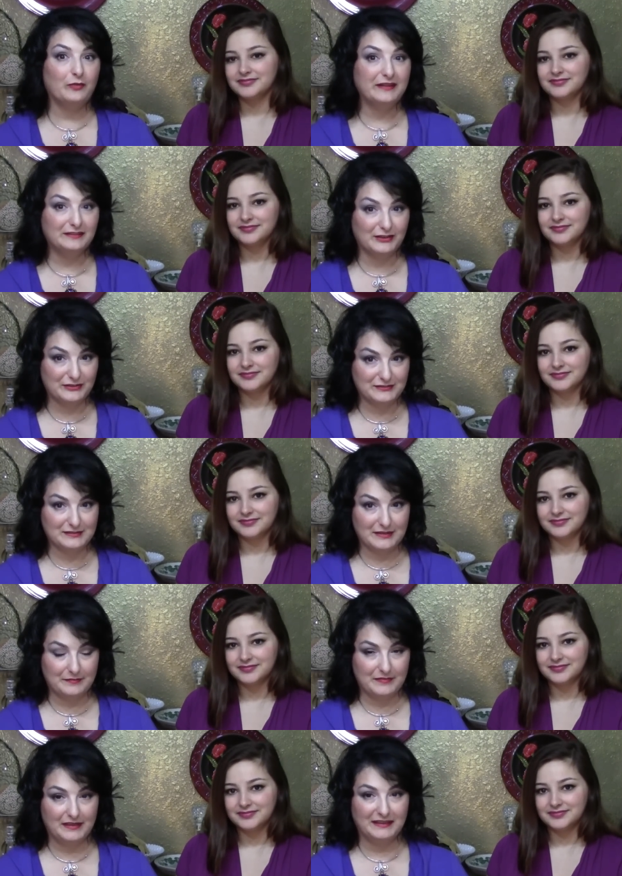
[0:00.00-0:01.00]
Speaker 1: we learn
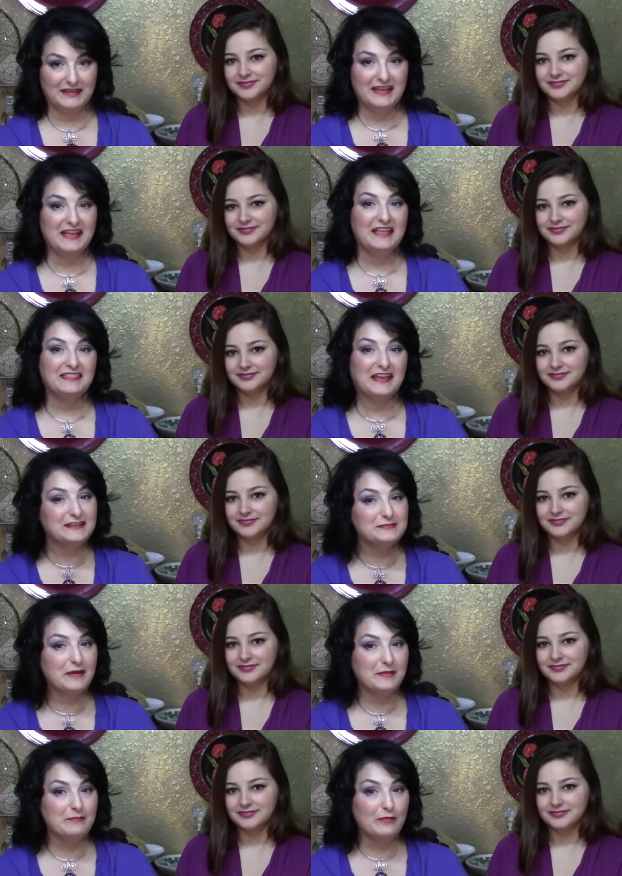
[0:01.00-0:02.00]
something. That
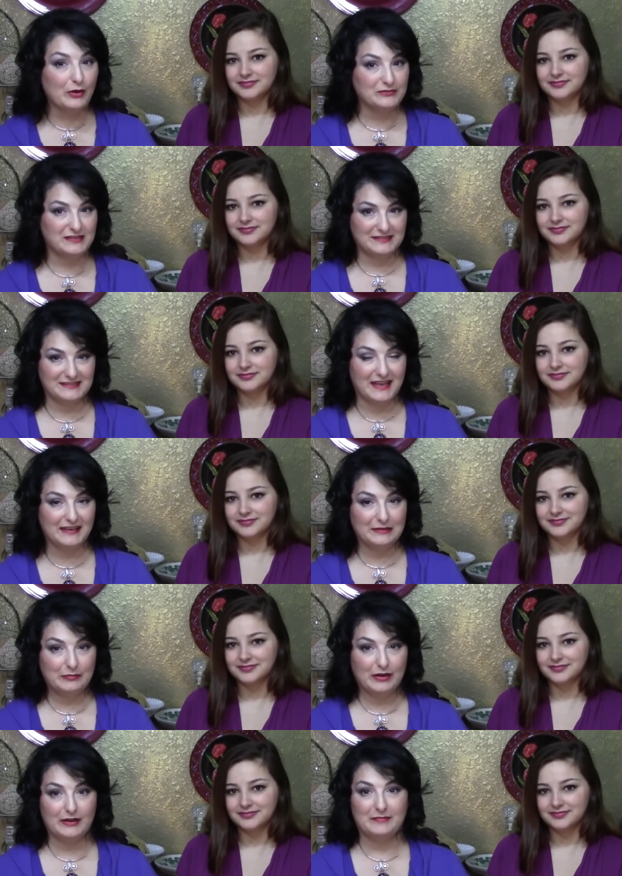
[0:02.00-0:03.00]
is my most
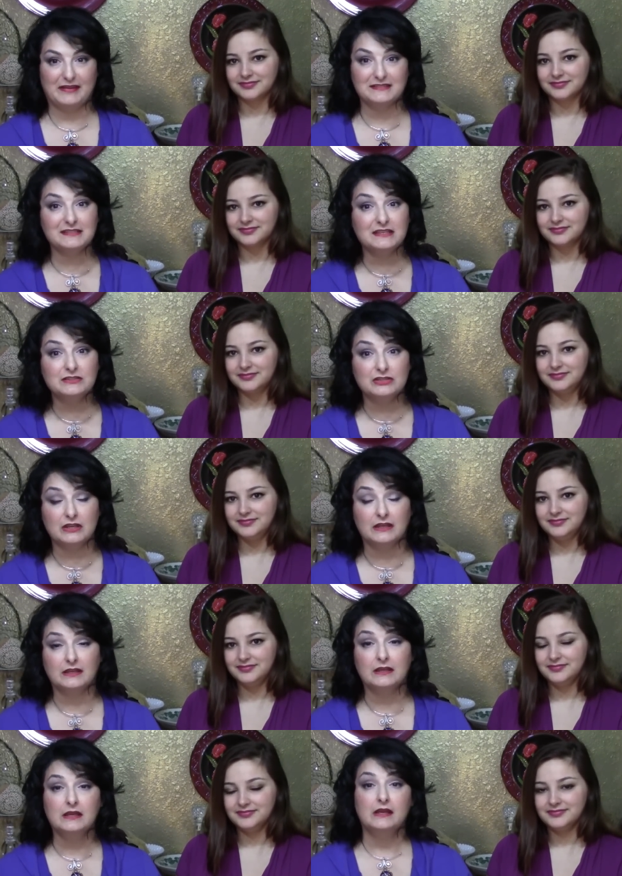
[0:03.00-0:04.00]
exciting part about
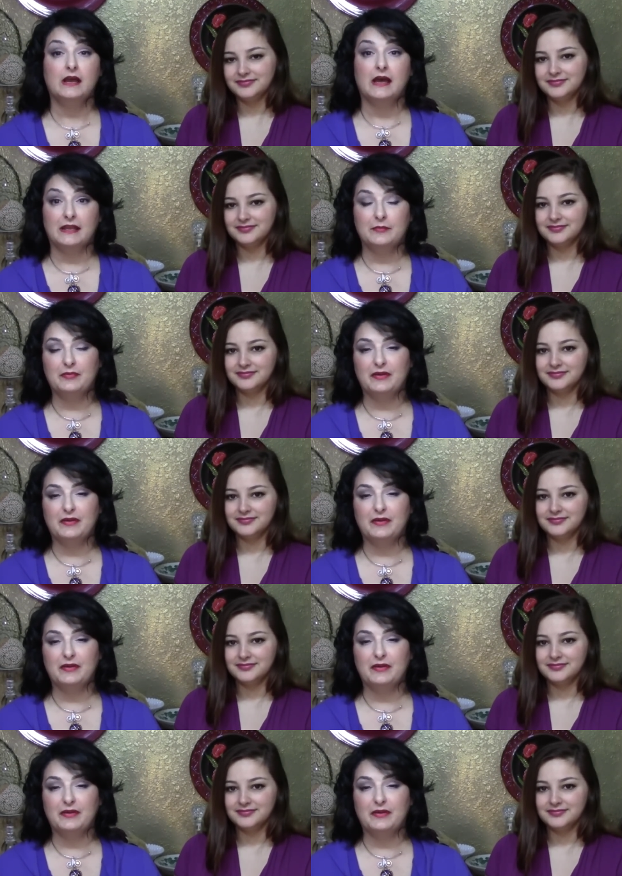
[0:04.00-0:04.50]
teaching an